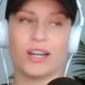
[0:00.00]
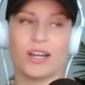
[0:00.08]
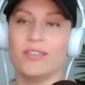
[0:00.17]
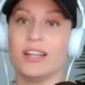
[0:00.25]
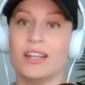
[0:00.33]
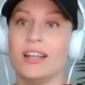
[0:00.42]

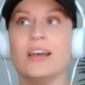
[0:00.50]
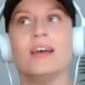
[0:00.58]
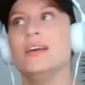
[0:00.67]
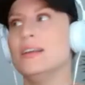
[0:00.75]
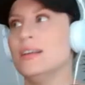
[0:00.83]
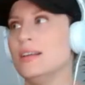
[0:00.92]
And then
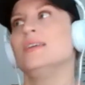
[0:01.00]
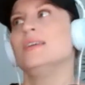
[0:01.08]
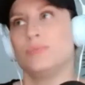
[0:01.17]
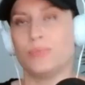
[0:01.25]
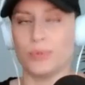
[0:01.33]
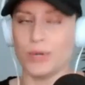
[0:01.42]

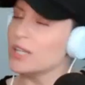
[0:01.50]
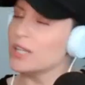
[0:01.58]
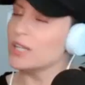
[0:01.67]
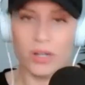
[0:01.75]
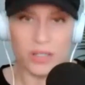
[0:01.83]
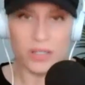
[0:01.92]

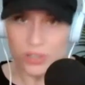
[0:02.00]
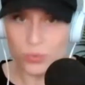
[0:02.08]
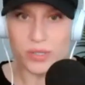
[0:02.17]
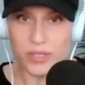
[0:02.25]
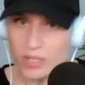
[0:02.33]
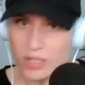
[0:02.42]
Bria wanted to
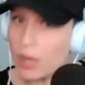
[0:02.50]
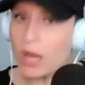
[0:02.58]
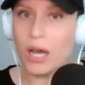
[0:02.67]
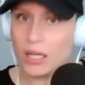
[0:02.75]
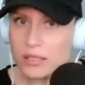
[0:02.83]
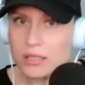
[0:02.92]

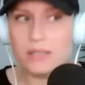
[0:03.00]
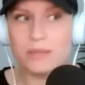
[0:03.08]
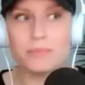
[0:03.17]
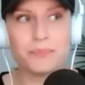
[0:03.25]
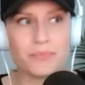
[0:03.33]
respond.